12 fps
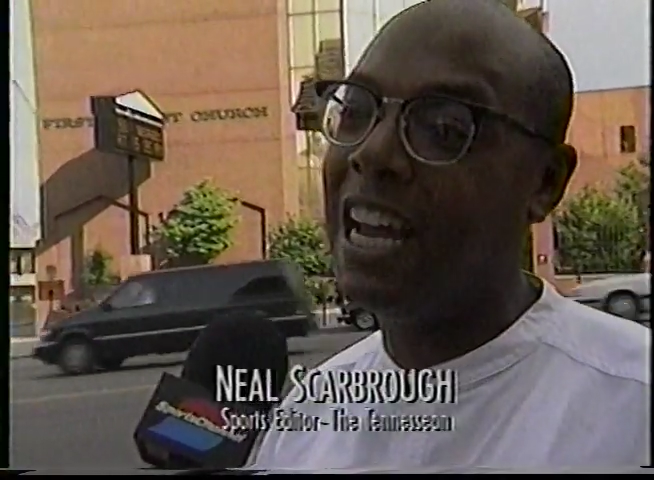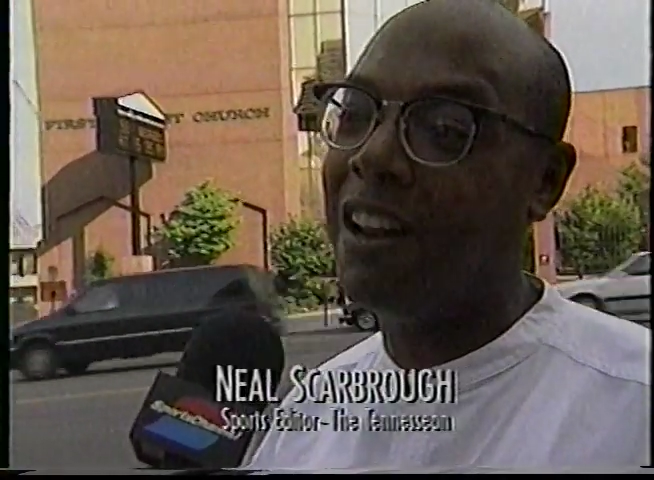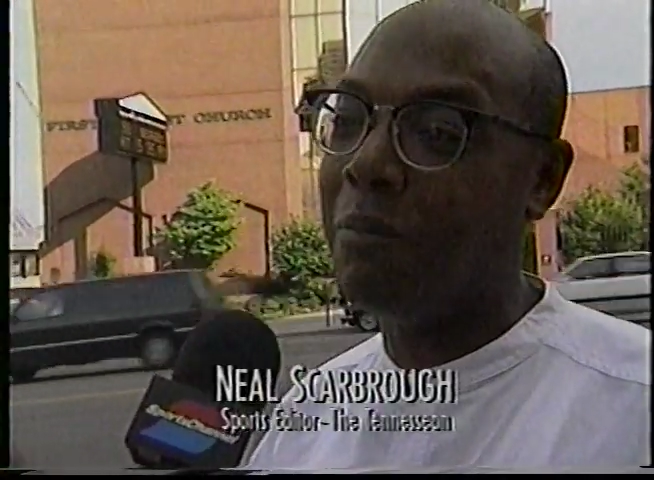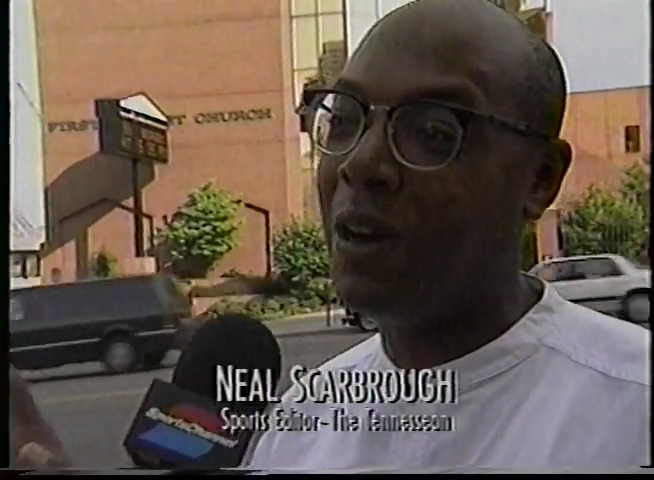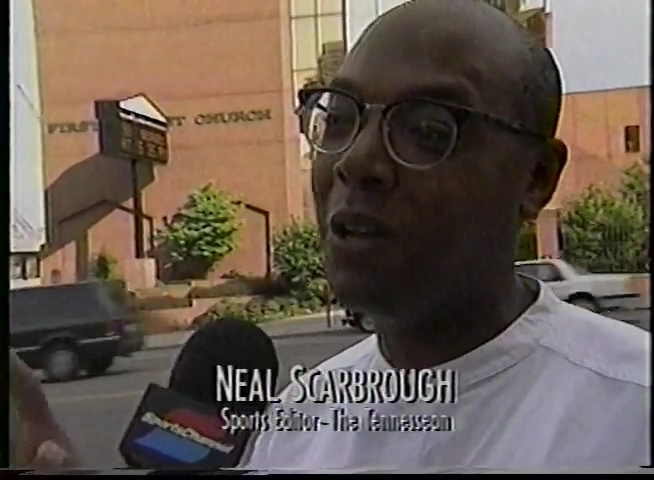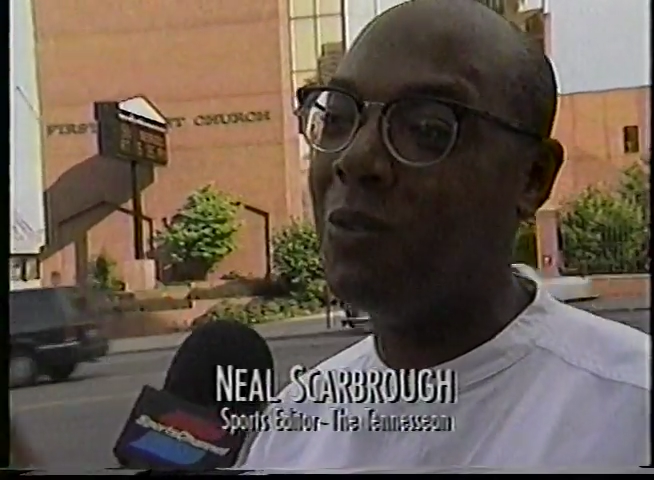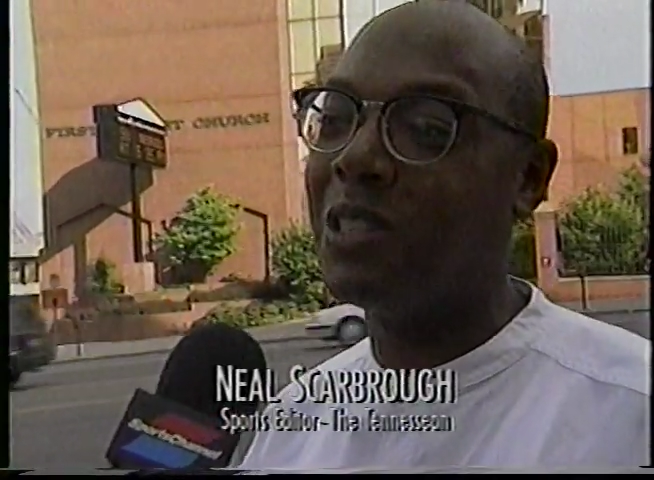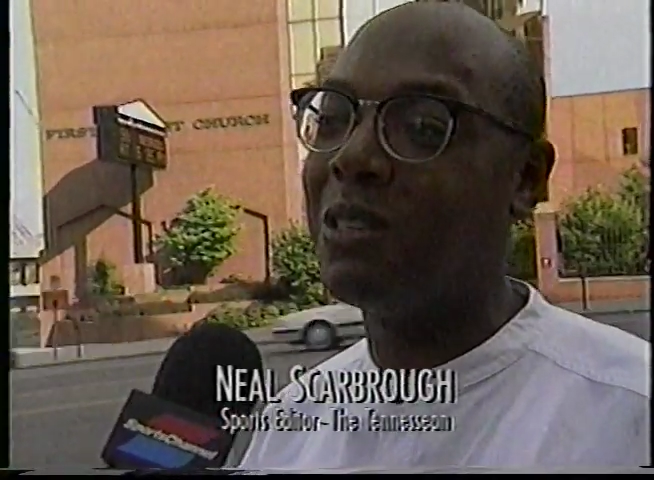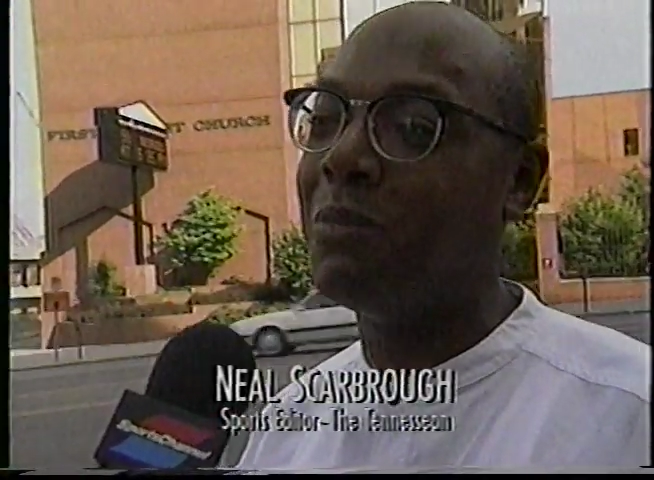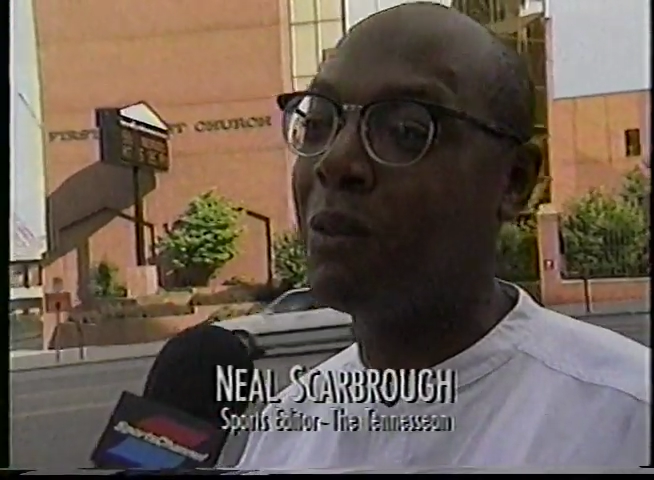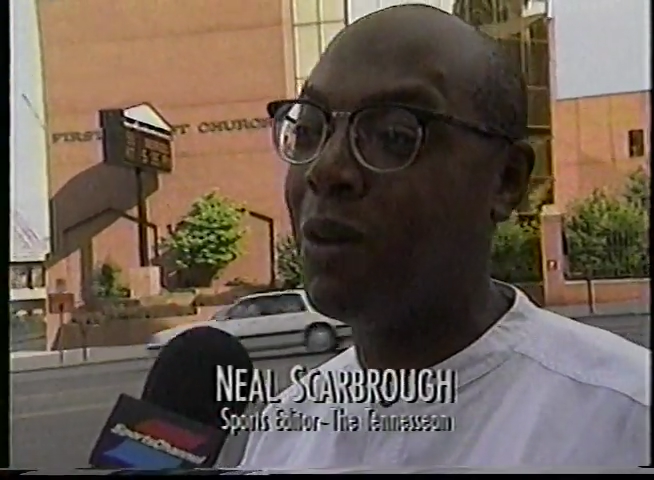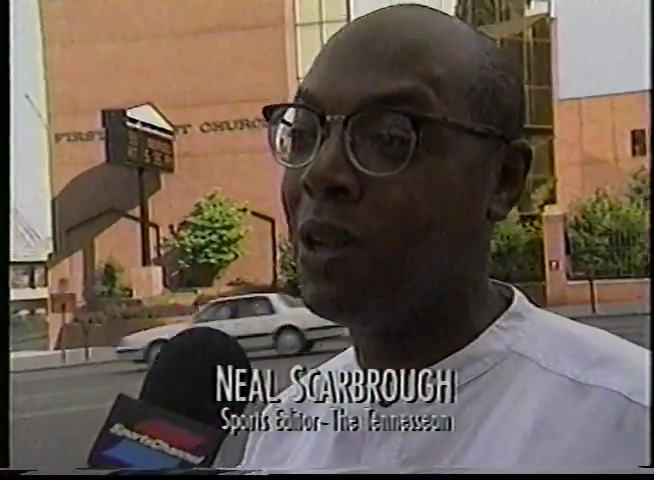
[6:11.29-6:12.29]
and if
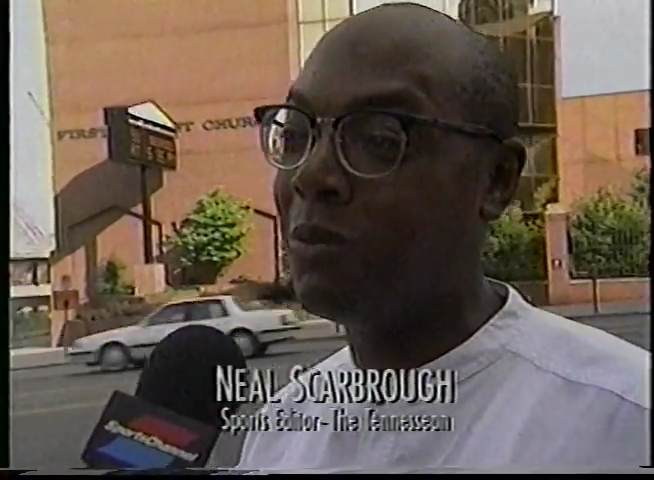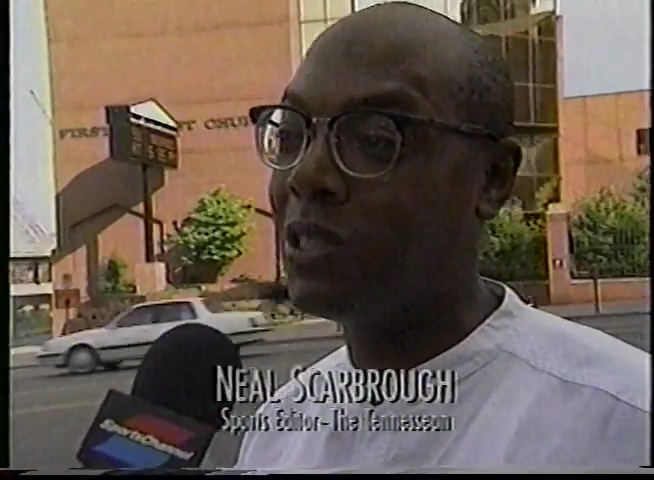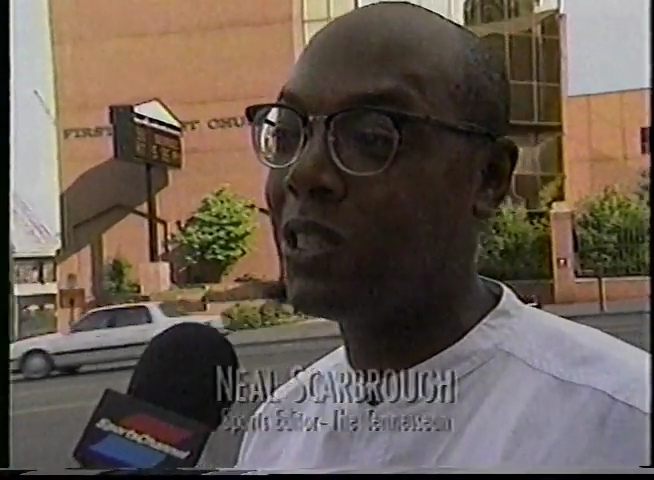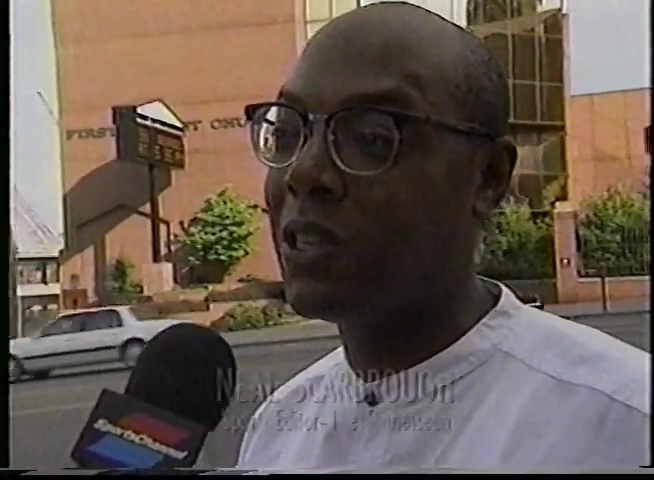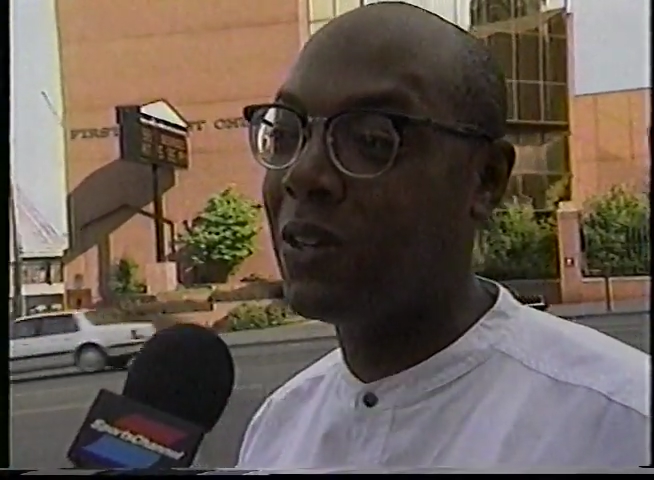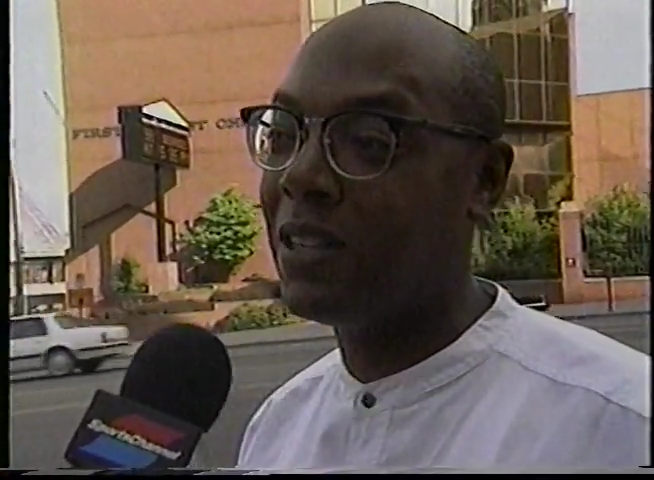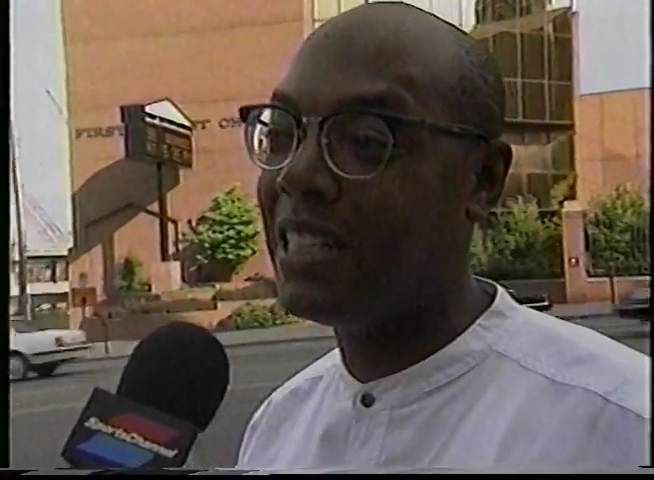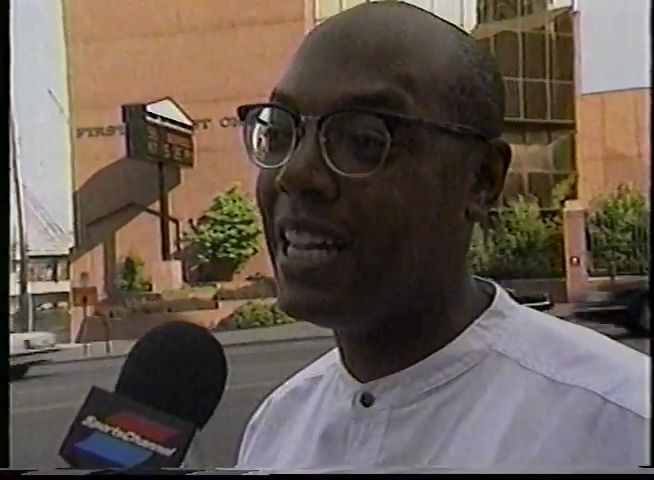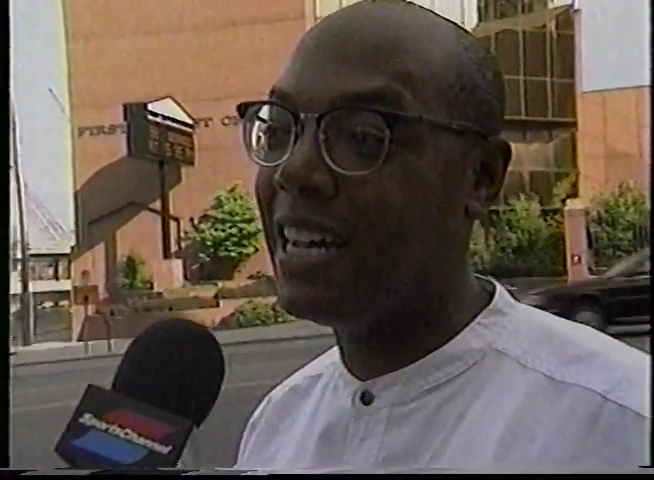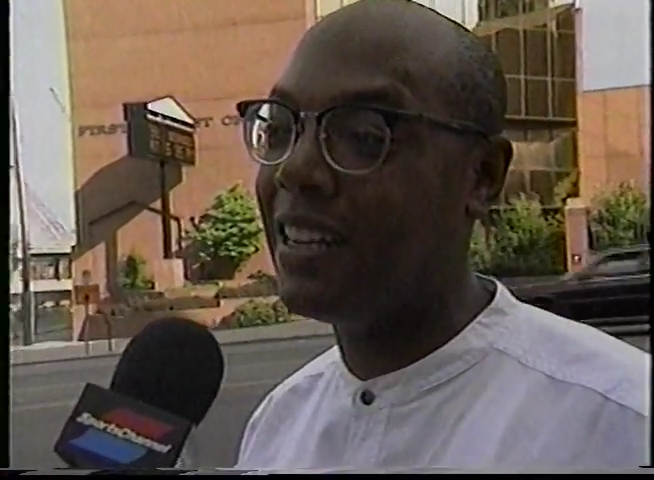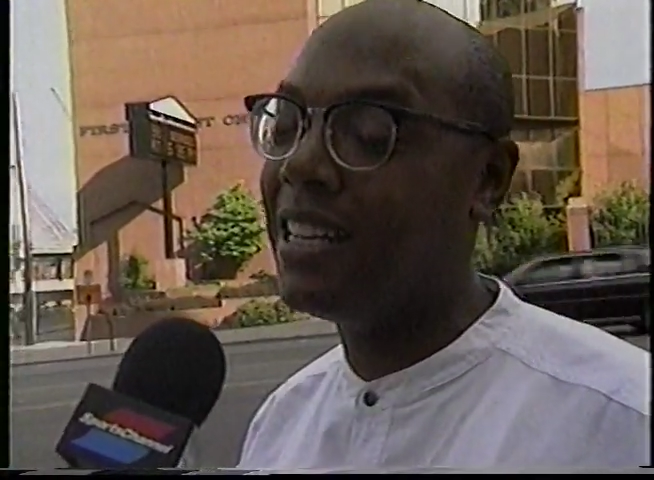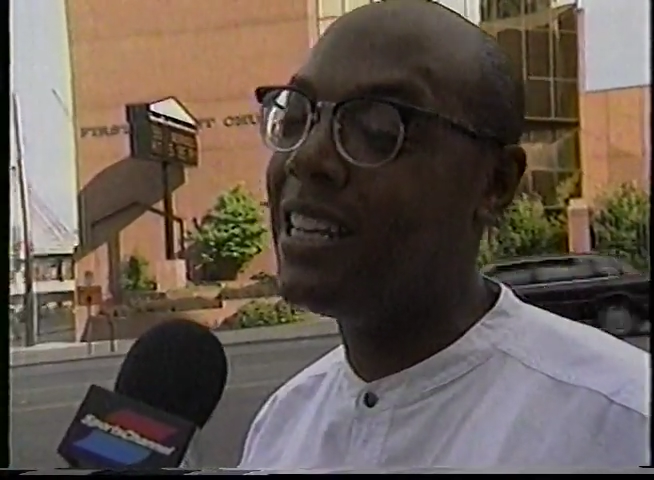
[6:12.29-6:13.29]
McMullen wants to turn it
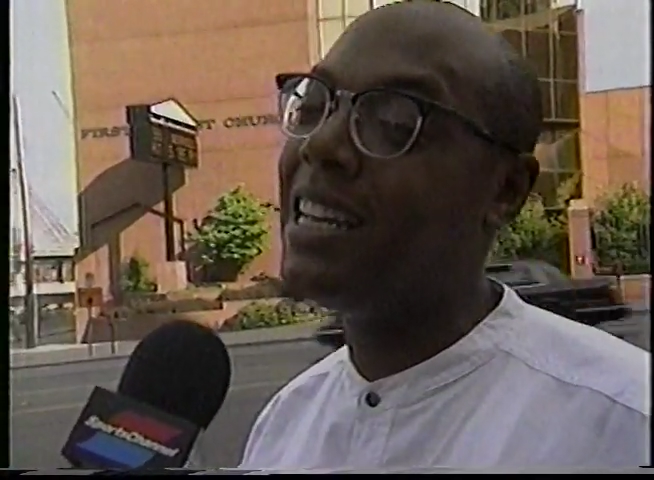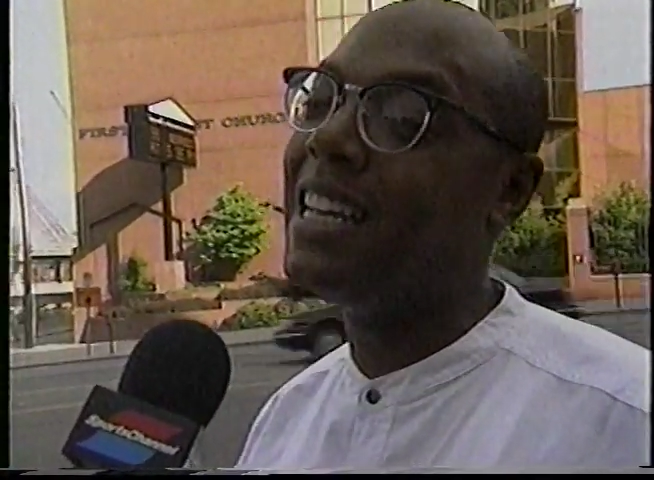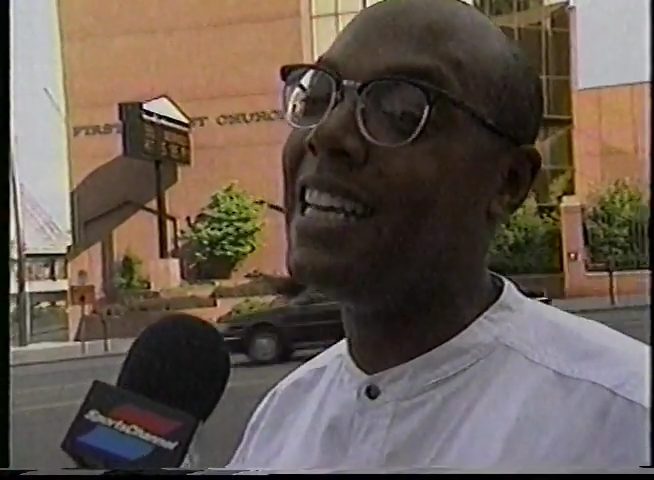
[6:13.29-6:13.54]
down,